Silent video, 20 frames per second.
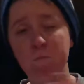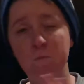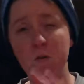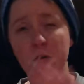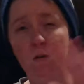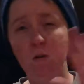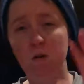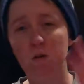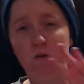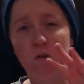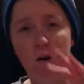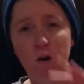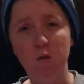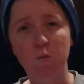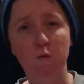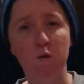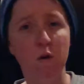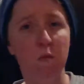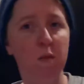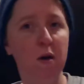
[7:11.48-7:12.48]
And I'll talk
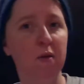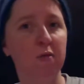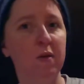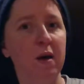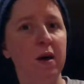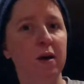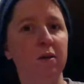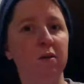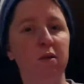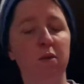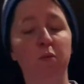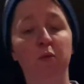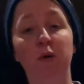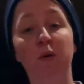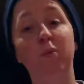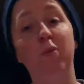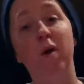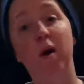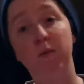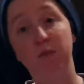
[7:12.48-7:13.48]
more about that at some
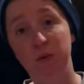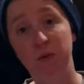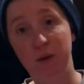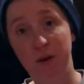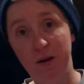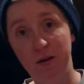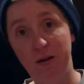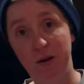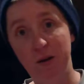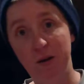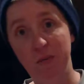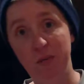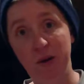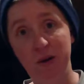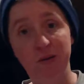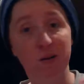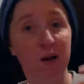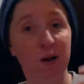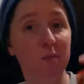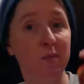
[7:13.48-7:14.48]
point, probably when I talk
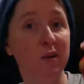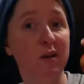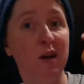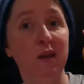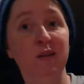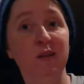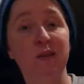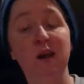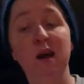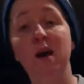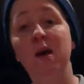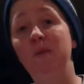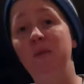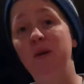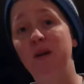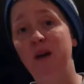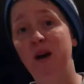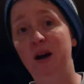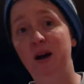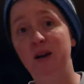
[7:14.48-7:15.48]
about Zombie Dice,
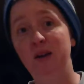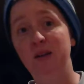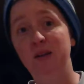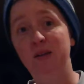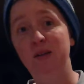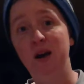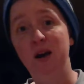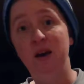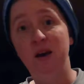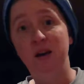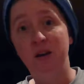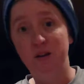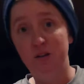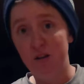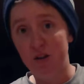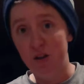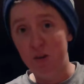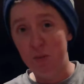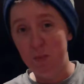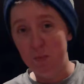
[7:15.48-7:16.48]
because it is
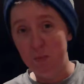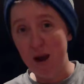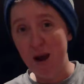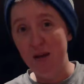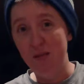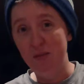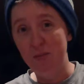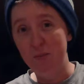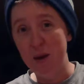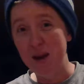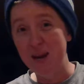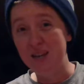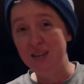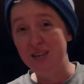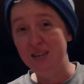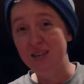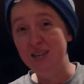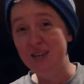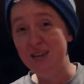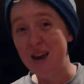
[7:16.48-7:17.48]
such a
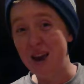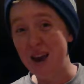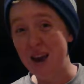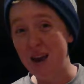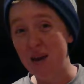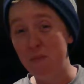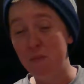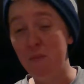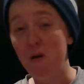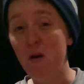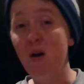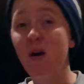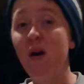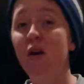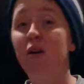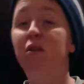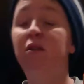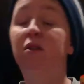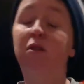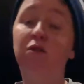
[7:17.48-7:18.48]
math-based game.
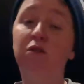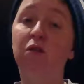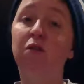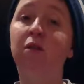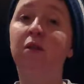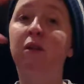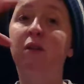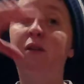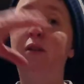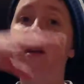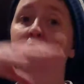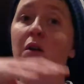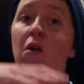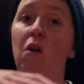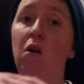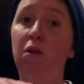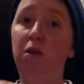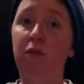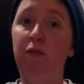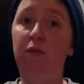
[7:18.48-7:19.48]
To a certain extent,
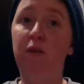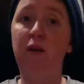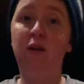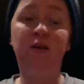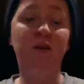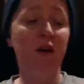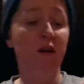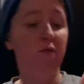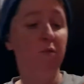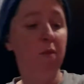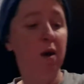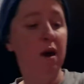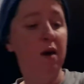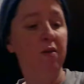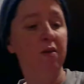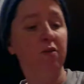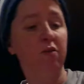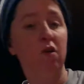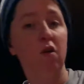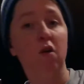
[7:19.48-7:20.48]
all of these have
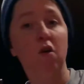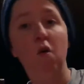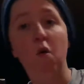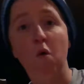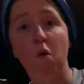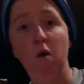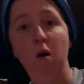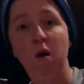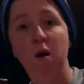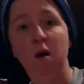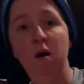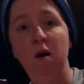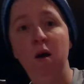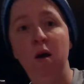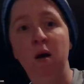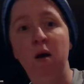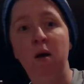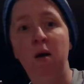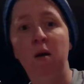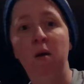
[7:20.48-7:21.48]
math at their core,
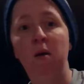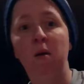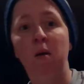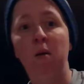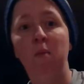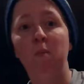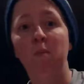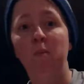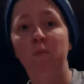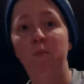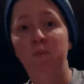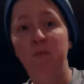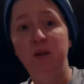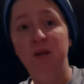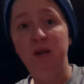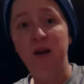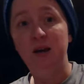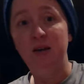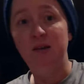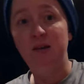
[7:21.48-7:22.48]
but
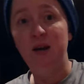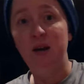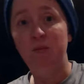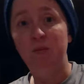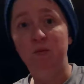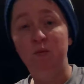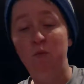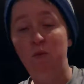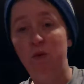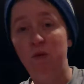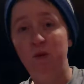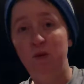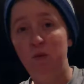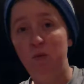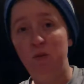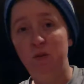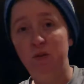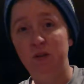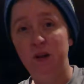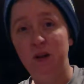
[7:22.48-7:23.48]
dice games more than
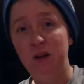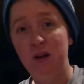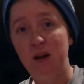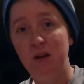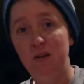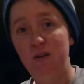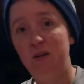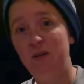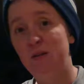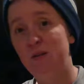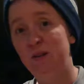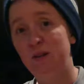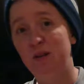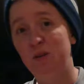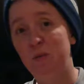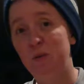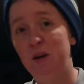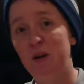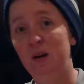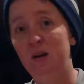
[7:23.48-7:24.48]
almost any other,
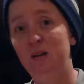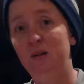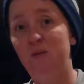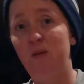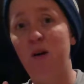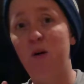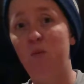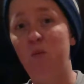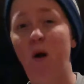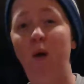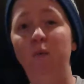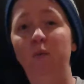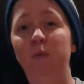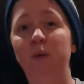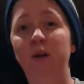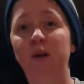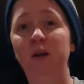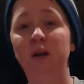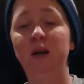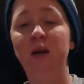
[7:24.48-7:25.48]
just because of how
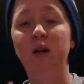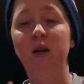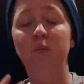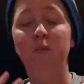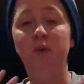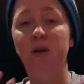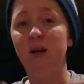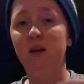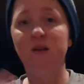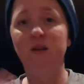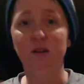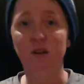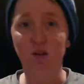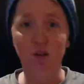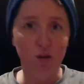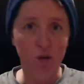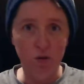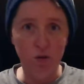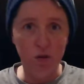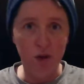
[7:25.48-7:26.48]
probability plays into
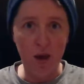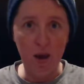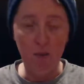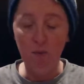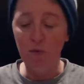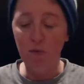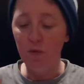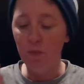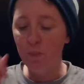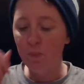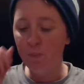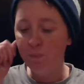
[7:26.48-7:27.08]
those games.